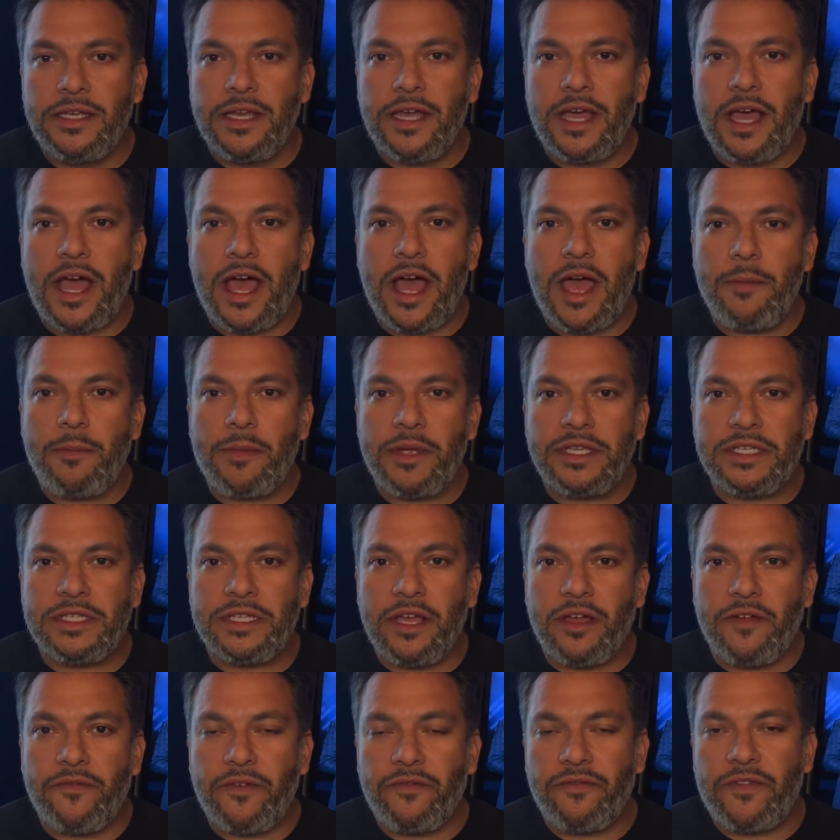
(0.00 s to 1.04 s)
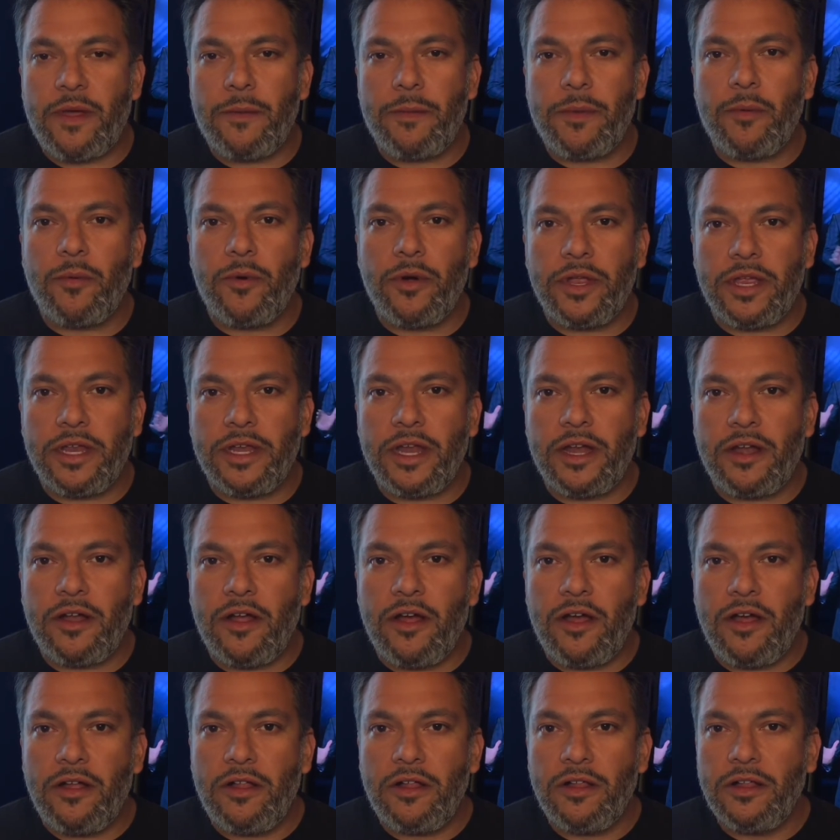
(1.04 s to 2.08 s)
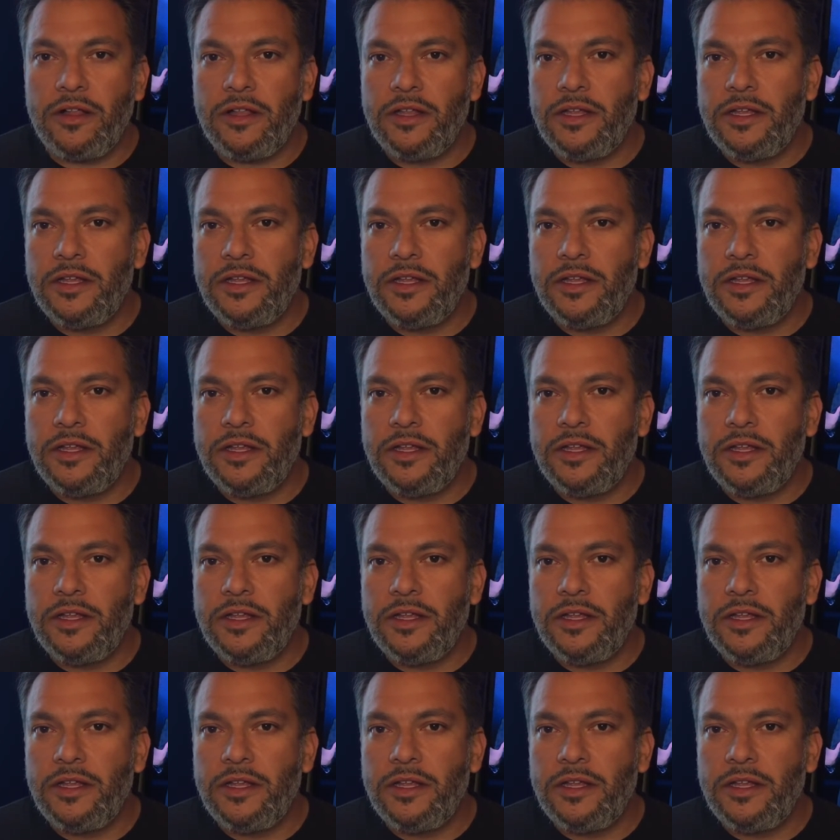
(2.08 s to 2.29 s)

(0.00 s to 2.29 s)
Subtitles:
I, myself, have not been working at all.